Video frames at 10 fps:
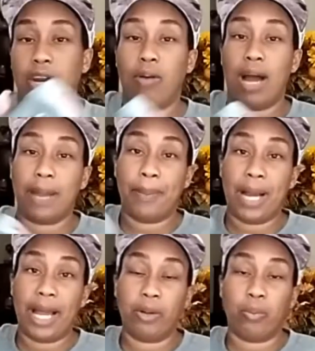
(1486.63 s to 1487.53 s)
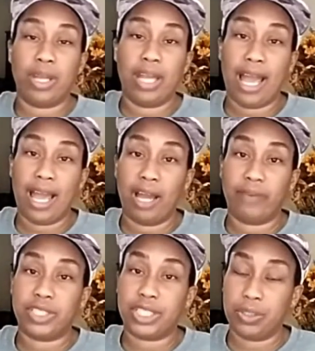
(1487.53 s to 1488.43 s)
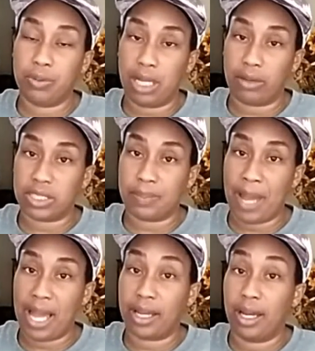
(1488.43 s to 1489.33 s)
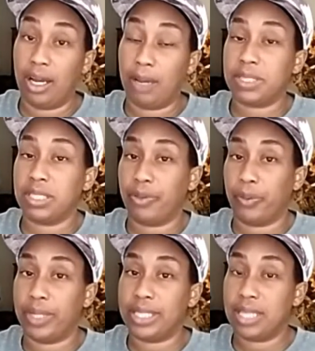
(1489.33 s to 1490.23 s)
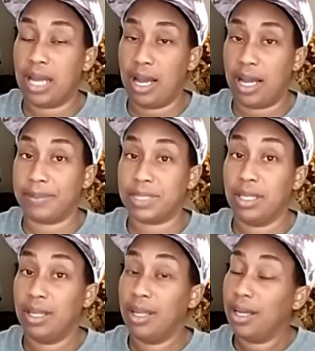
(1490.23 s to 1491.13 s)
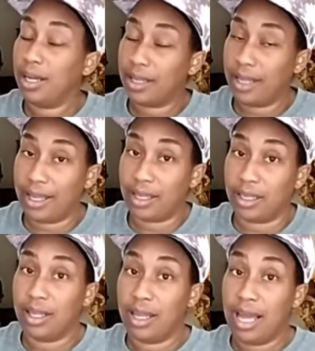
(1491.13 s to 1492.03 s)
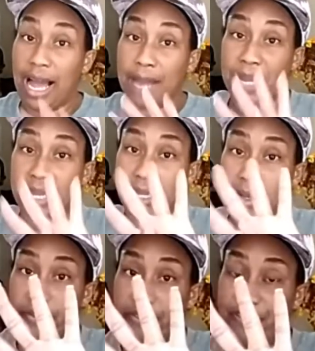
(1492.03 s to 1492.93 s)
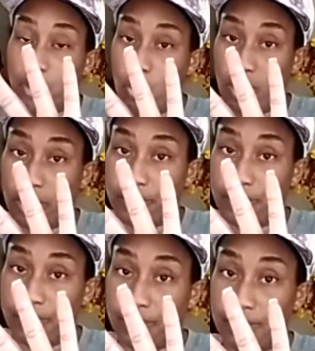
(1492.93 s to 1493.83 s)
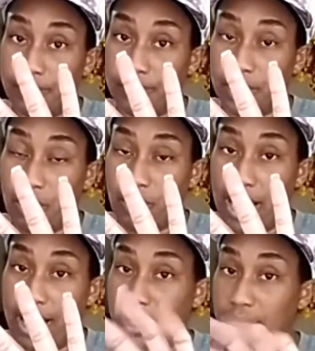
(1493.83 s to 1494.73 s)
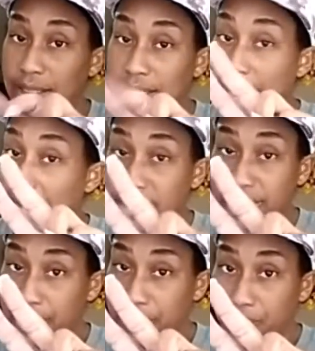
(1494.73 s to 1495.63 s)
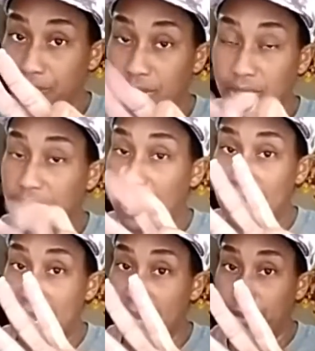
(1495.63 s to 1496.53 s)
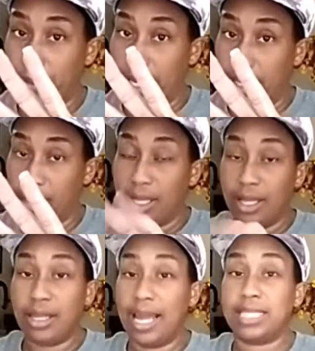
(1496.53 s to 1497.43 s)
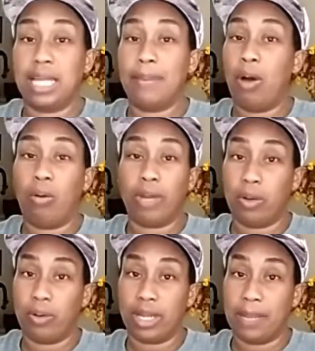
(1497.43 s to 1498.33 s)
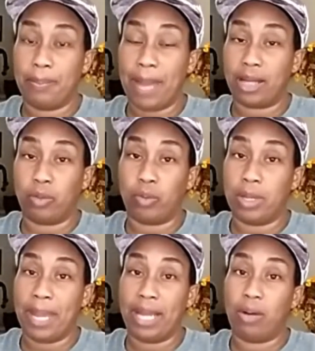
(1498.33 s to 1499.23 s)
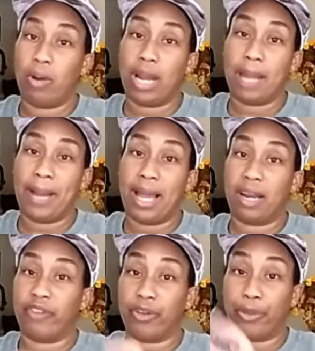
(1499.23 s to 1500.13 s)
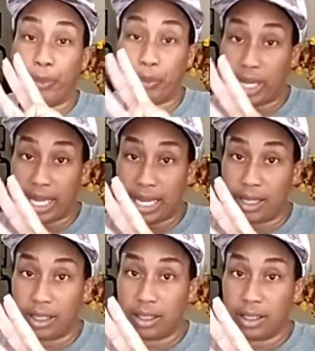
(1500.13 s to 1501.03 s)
then on Ibotta we have two dollars back up to three times. Again, I picked up four, okay, not two and not three yes, I'm only going to get back a rebate on Ibotta for three,